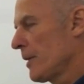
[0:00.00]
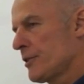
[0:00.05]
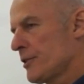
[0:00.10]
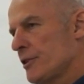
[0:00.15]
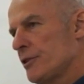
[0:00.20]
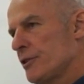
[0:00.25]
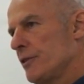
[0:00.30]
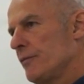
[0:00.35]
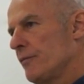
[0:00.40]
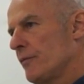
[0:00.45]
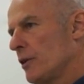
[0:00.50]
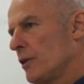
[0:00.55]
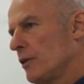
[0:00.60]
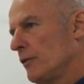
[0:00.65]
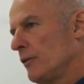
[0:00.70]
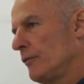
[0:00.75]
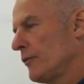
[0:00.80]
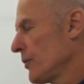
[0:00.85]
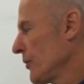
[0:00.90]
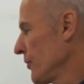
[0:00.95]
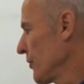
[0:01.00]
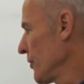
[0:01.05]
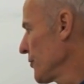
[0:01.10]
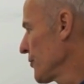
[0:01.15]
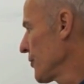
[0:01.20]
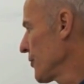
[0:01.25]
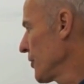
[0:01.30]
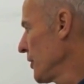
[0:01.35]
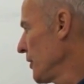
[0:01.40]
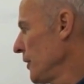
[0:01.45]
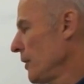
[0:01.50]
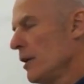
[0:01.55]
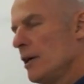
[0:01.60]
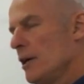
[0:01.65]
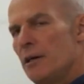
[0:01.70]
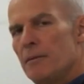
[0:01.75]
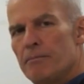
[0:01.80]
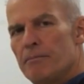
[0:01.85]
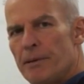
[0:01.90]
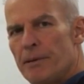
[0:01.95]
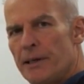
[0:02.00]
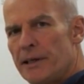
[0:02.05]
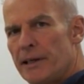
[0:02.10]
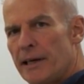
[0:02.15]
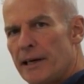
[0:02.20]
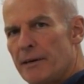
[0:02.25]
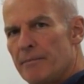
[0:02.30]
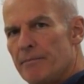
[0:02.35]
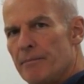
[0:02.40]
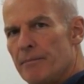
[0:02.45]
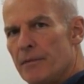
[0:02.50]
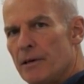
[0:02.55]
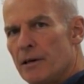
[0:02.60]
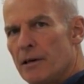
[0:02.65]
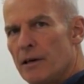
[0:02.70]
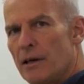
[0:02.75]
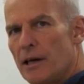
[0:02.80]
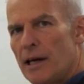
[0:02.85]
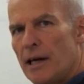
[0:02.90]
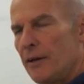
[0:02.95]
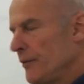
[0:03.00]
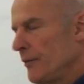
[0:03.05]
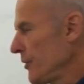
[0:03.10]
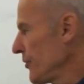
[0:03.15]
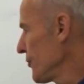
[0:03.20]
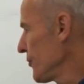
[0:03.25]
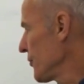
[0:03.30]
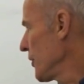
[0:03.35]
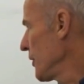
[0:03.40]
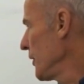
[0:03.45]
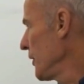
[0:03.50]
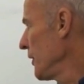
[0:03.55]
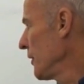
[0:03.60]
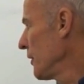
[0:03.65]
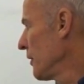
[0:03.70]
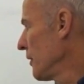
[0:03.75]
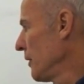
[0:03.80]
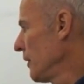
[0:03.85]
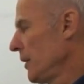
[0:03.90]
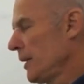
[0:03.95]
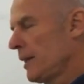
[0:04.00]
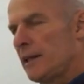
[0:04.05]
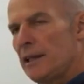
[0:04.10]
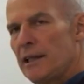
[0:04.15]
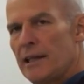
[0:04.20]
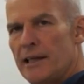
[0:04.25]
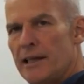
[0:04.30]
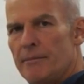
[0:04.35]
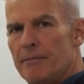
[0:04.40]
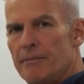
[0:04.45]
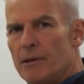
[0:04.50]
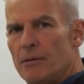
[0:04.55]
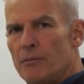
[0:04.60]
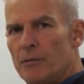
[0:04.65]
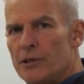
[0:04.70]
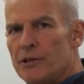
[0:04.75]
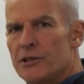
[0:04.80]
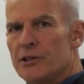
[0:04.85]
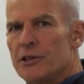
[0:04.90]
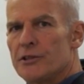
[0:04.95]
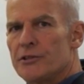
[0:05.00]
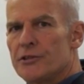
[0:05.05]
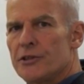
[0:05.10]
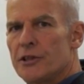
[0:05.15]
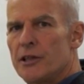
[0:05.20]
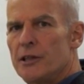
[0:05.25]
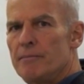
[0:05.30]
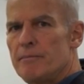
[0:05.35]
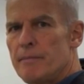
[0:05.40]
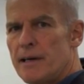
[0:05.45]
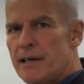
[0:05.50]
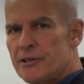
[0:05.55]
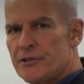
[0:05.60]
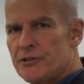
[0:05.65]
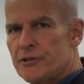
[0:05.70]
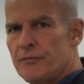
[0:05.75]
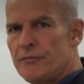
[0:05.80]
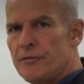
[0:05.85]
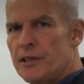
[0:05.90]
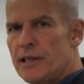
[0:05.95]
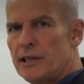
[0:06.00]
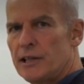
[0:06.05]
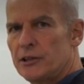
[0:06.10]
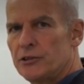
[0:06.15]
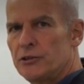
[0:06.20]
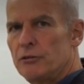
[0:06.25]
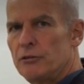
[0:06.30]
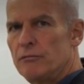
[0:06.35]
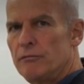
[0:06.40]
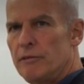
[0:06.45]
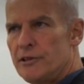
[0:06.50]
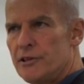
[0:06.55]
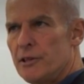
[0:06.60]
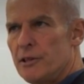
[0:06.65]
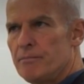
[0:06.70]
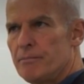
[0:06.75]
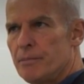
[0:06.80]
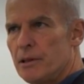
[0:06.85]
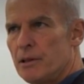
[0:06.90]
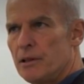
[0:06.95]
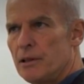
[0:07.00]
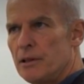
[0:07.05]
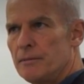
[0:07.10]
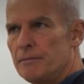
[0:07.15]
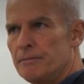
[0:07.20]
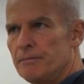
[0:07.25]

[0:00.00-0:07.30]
masses involved. There's the big M, and there's the little m, which is the mass of the actual rigid bar.